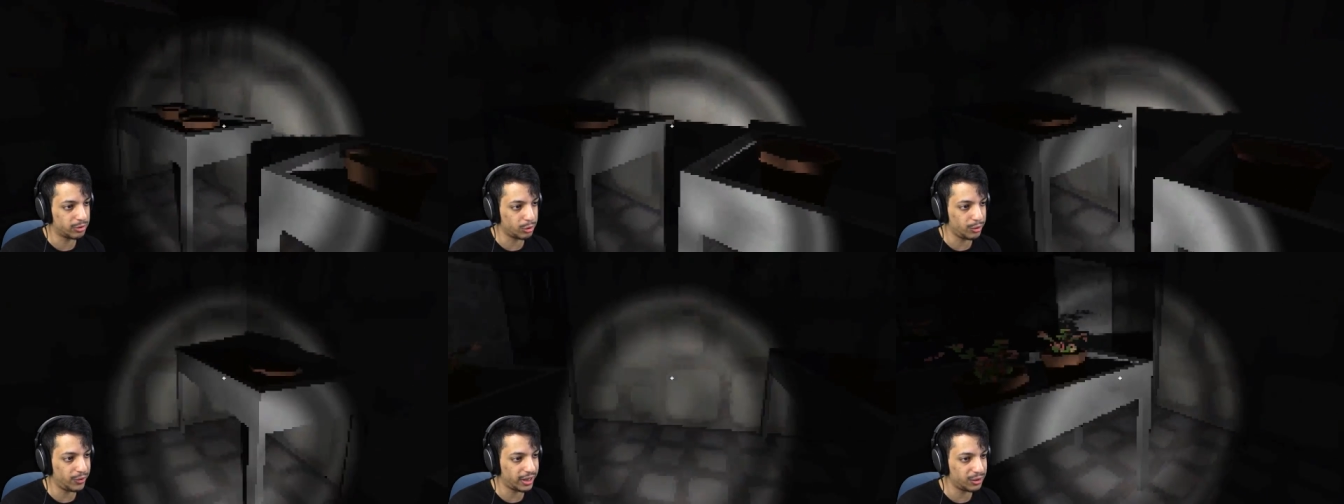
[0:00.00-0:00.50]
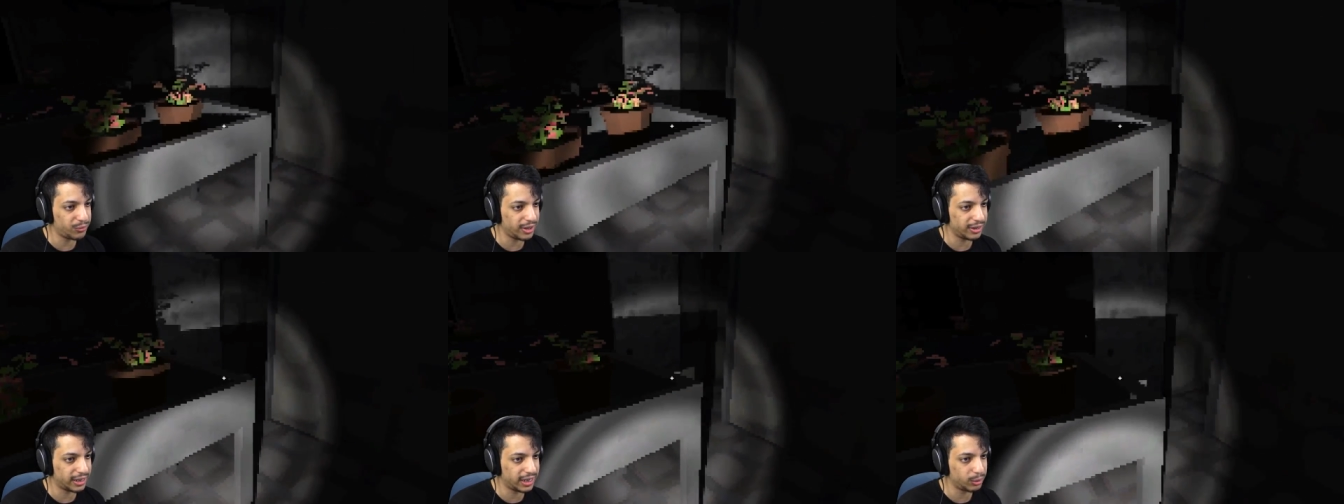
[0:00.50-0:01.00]
So if I can
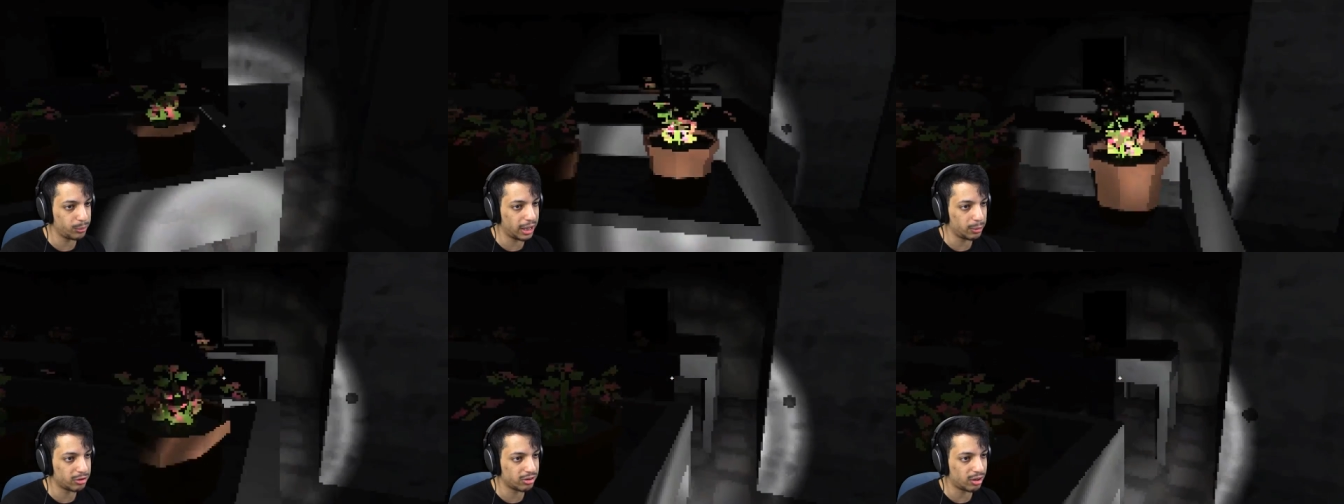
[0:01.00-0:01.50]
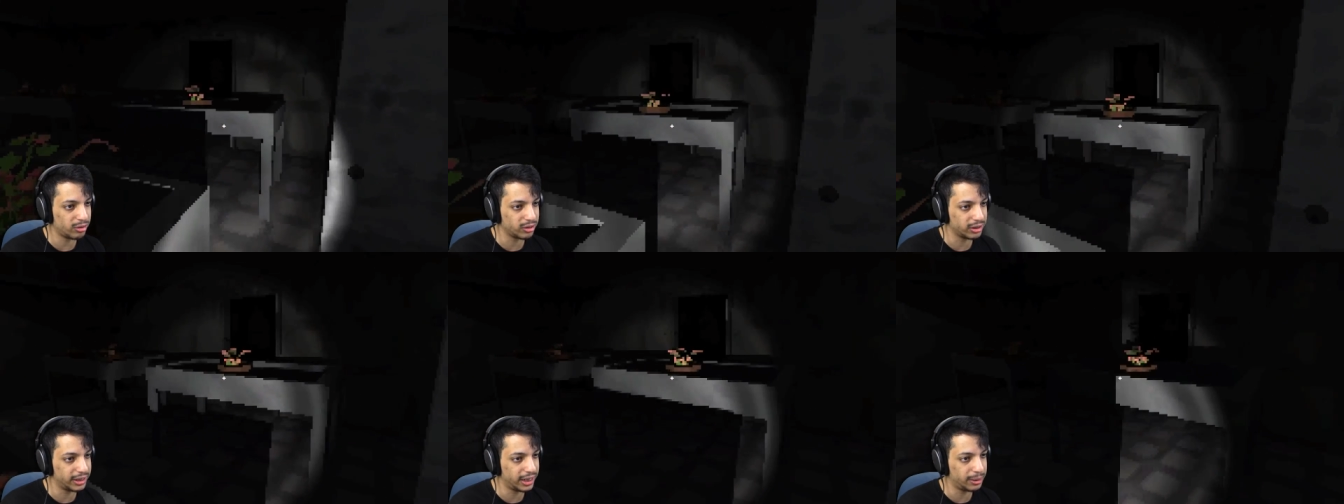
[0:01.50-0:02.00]
find the key without
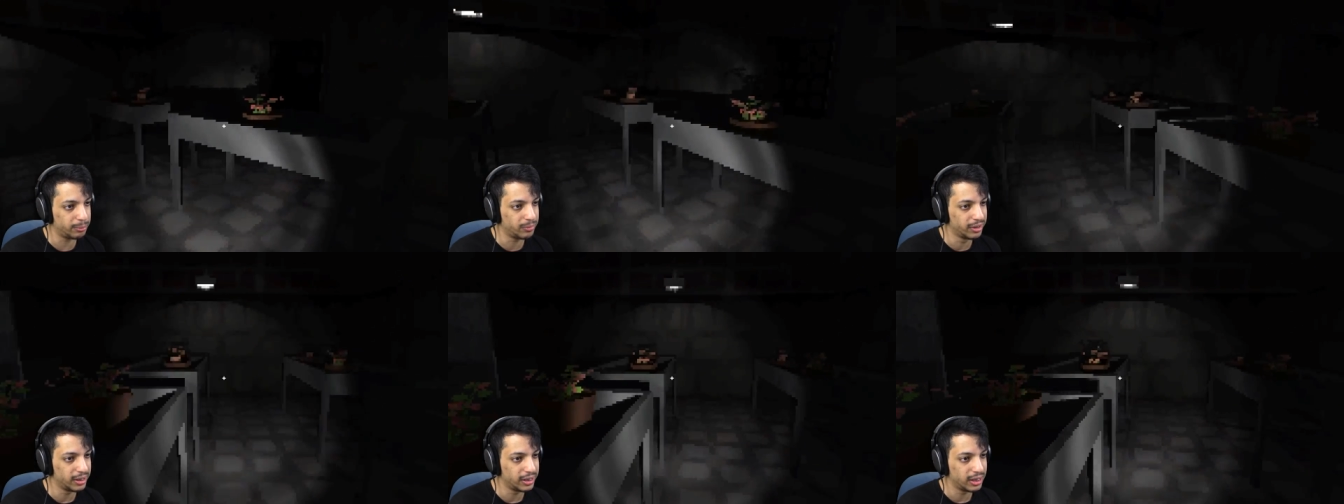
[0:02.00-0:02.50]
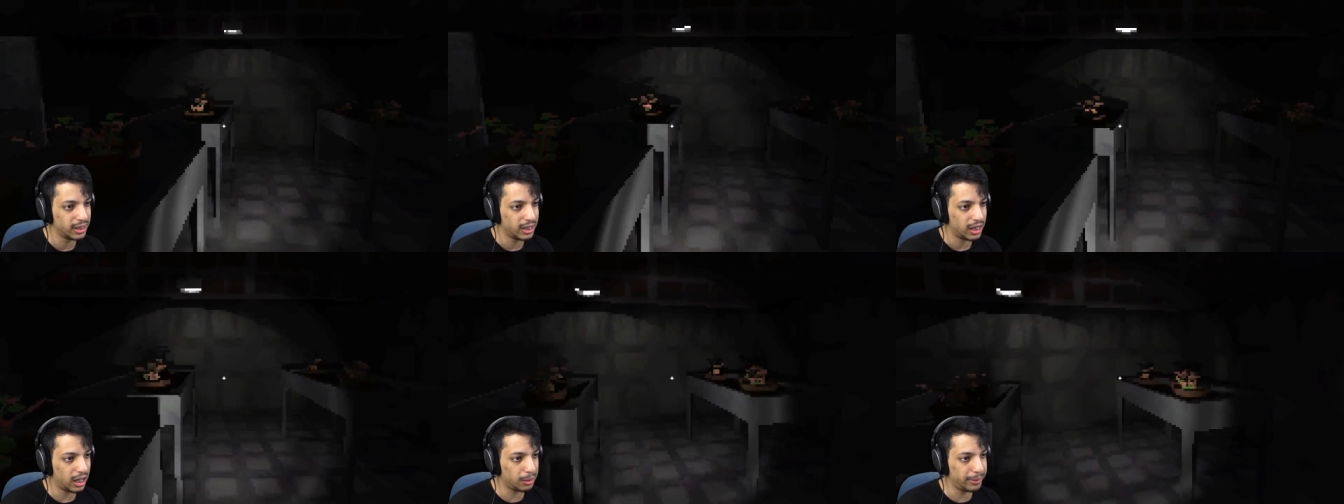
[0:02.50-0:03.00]
startling him,
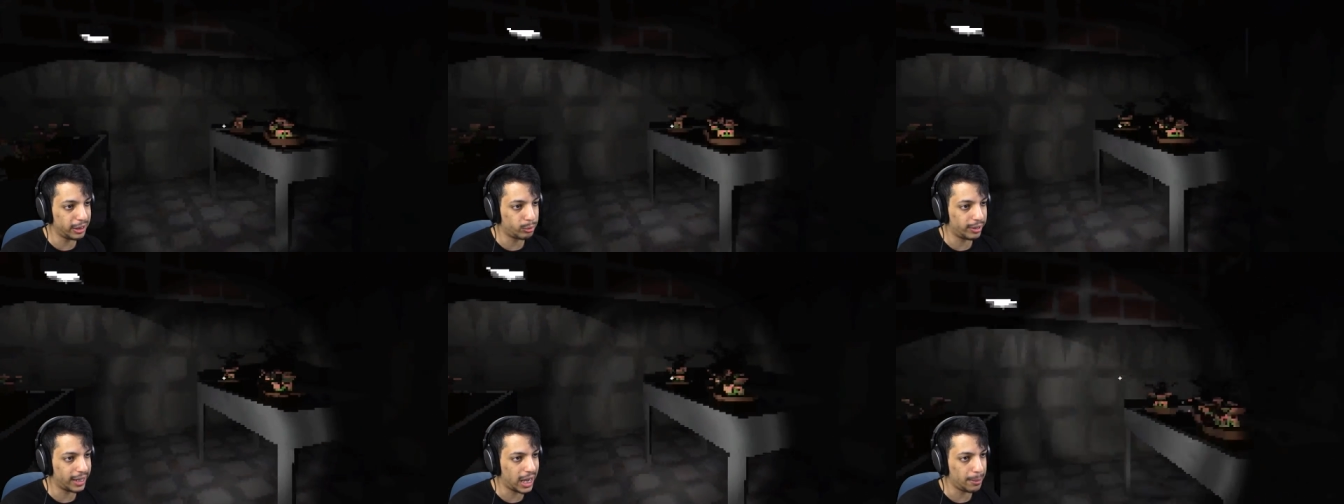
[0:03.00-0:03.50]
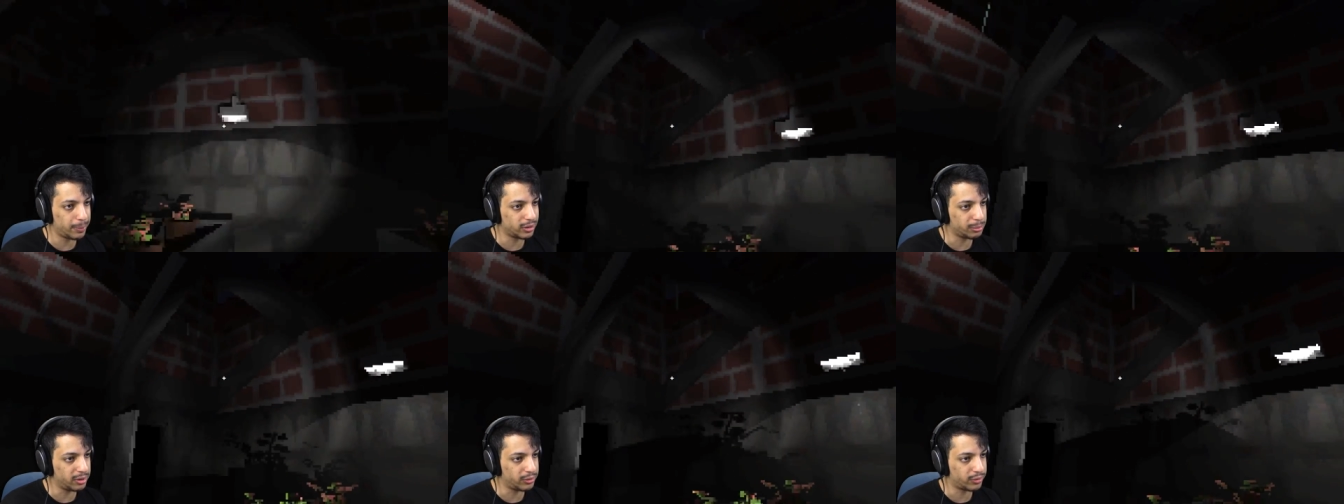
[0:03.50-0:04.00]
I'll be quite happy,
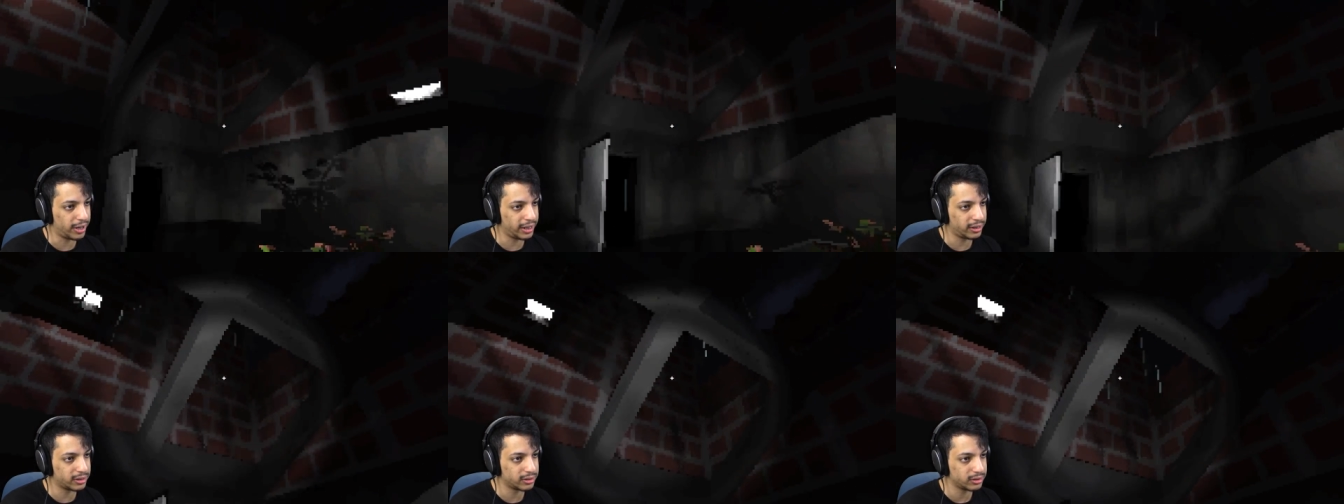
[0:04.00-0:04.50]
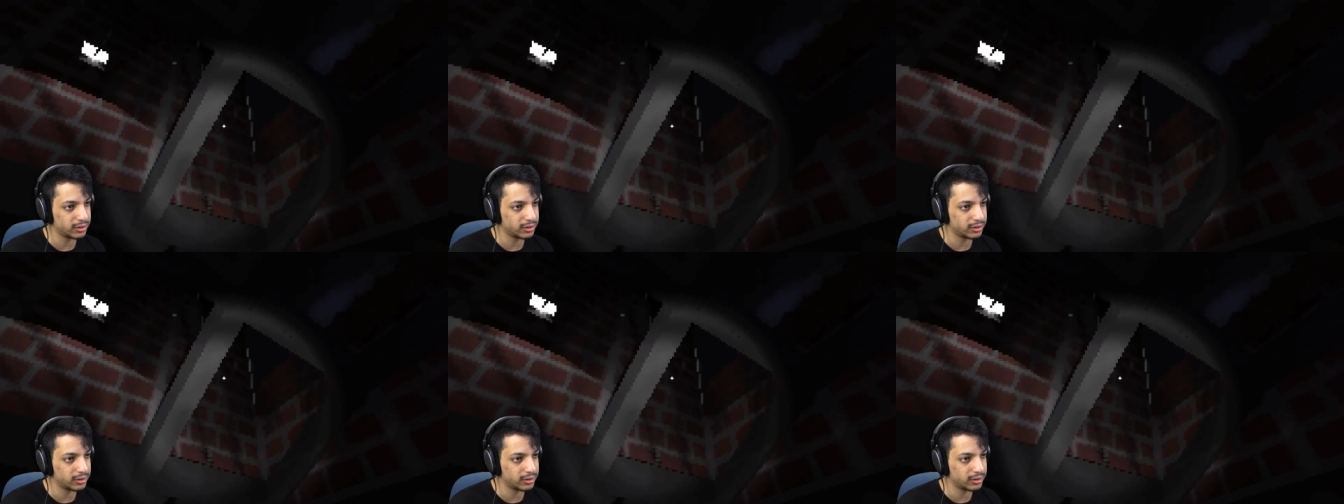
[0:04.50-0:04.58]
to be frank.